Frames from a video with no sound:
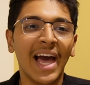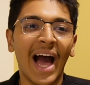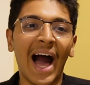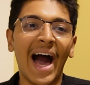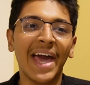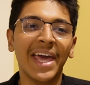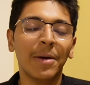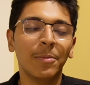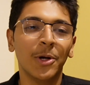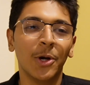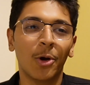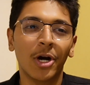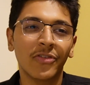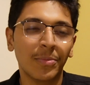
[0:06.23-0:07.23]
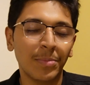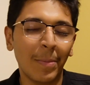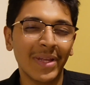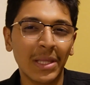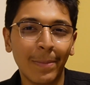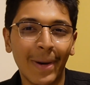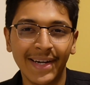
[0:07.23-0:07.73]
I am not from the
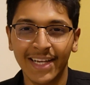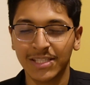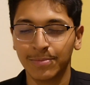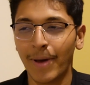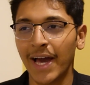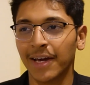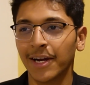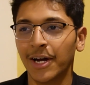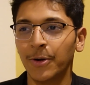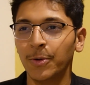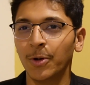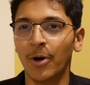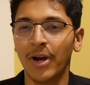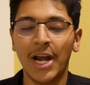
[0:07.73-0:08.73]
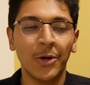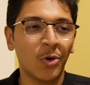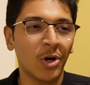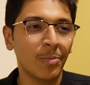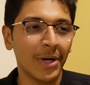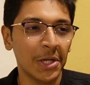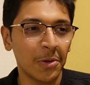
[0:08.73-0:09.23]
mathematics background or I
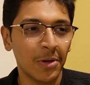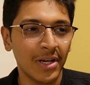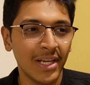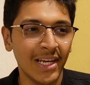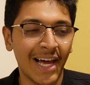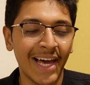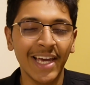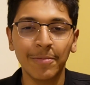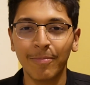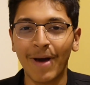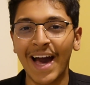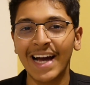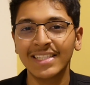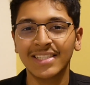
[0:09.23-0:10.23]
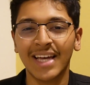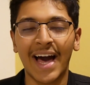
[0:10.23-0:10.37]
don't particularly like maths.